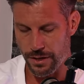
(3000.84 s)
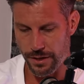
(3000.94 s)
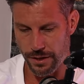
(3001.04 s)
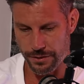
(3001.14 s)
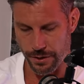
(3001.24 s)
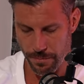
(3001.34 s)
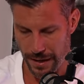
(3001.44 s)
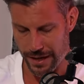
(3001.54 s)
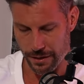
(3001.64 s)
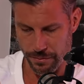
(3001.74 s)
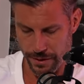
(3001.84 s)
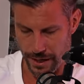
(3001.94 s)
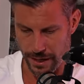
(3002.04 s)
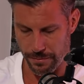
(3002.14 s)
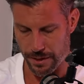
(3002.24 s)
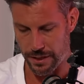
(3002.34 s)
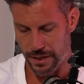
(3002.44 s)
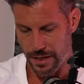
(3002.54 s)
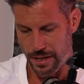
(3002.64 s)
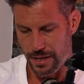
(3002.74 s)
I sort of partnered with them, and
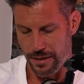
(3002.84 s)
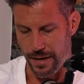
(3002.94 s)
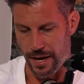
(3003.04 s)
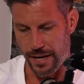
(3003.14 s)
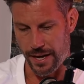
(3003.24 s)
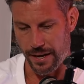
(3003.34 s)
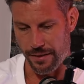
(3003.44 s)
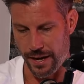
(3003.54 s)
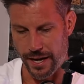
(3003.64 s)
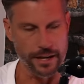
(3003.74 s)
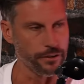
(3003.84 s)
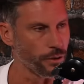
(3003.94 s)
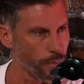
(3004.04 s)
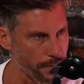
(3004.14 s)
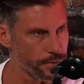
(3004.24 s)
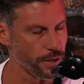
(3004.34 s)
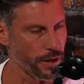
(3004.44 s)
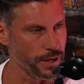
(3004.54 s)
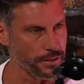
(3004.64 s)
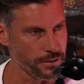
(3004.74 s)
they uh, they handled the
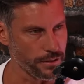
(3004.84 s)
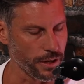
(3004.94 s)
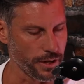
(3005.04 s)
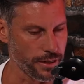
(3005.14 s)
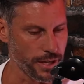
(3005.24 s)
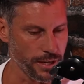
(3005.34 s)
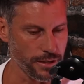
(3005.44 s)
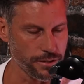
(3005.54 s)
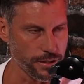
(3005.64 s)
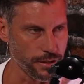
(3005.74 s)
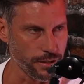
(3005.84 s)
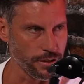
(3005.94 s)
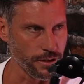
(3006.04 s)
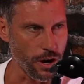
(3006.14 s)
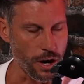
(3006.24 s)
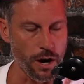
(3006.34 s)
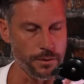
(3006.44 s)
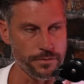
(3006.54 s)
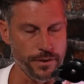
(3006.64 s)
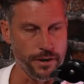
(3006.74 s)
website side of things, and I, I
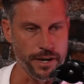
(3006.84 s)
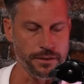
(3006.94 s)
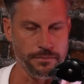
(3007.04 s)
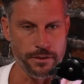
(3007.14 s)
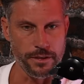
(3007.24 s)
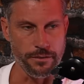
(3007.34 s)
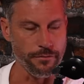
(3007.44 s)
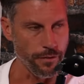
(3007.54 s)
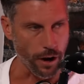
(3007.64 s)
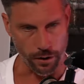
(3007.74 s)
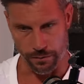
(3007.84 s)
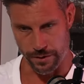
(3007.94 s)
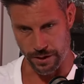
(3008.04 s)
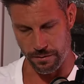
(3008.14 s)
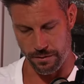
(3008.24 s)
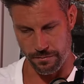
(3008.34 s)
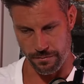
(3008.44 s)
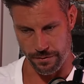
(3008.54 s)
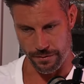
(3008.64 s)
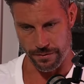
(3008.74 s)
was very involved in
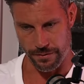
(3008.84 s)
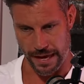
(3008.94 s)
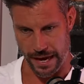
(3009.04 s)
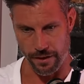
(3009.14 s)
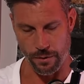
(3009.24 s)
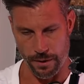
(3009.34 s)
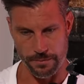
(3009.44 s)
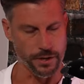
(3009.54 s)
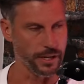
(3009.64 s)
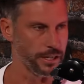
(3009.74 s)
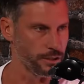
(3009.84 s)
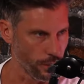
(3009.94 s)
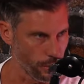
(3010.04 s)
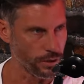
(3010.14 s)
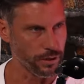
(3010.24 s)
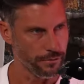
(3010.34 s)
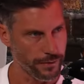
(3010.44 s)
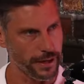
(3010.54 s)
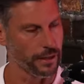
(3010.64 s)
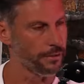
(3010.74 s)
how the website needed to look and
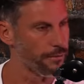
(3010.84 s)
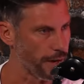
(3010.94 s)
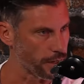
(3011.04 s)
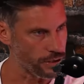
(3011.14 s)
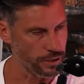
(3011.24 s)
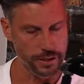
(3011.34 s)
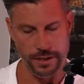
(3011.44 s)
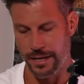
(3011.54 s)
feel and function.